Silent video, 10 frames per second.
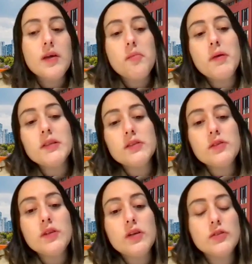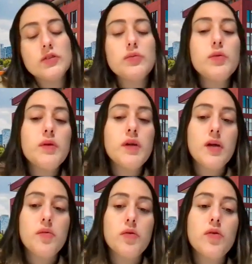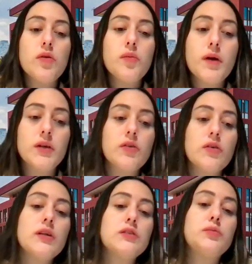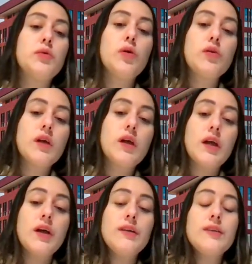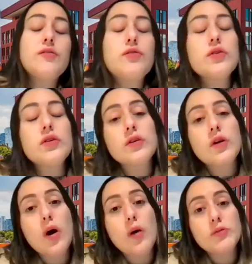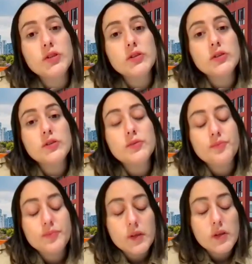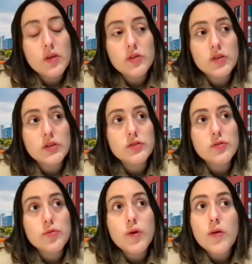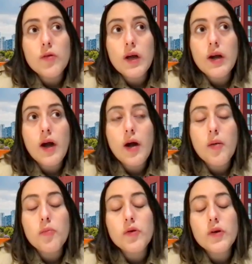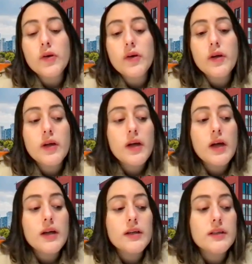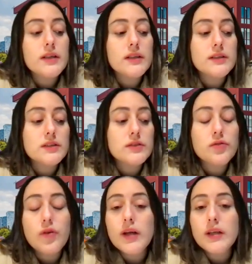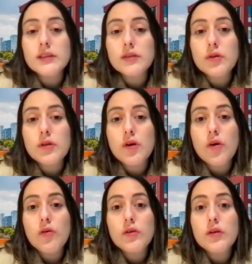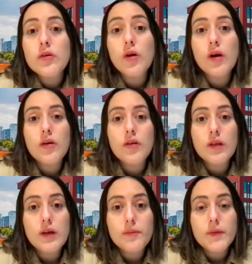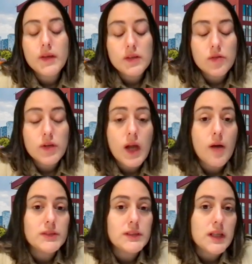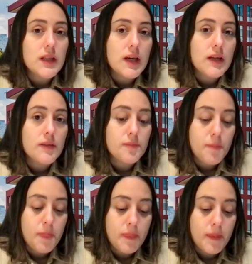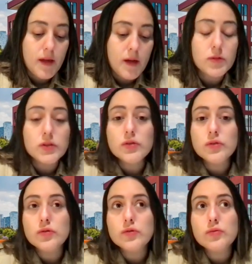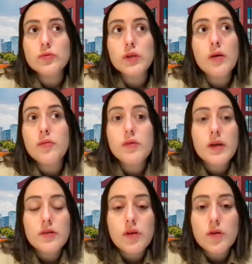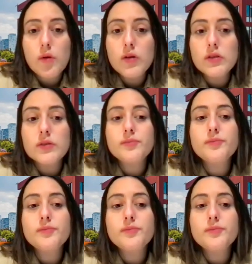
Based on the consumer behavior, McDonald's brought healthy food options, not just the regular hamburger and these fries that we know, the Coca-Cola. So they have salad, they have juice, we have natural water.